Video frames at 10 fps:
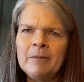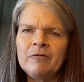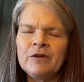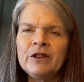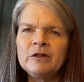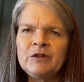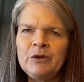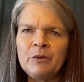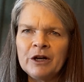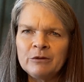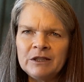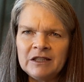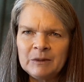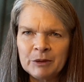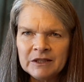For those who work with
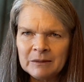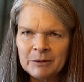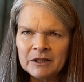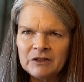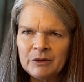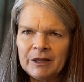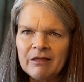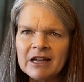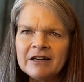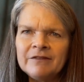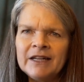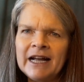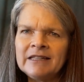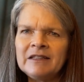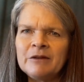these principles, you can think of it
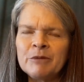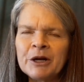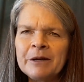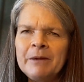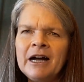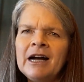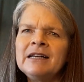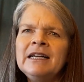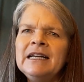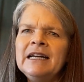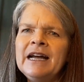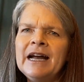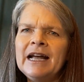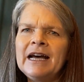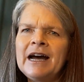as the Merkaba,
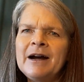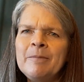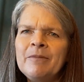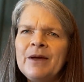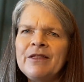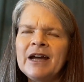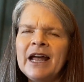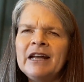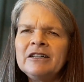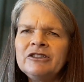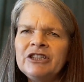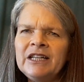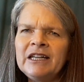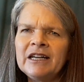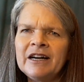that
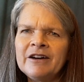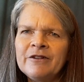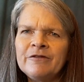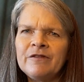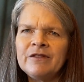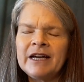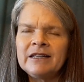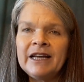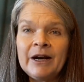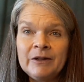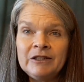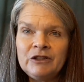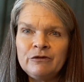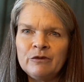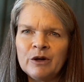energy that carries
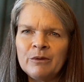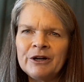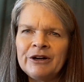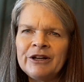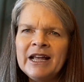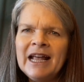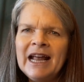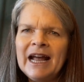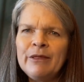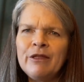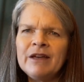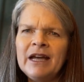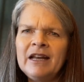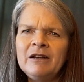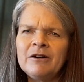you forward. And
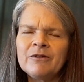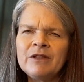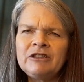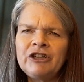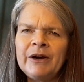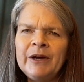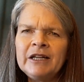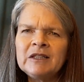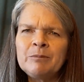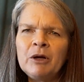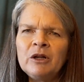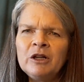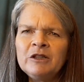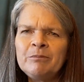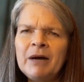then the chariot is
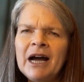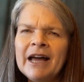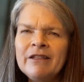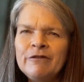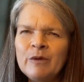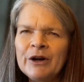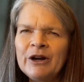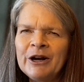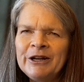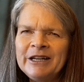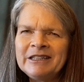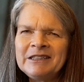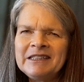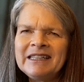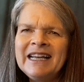pulled by the four
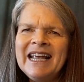guardians.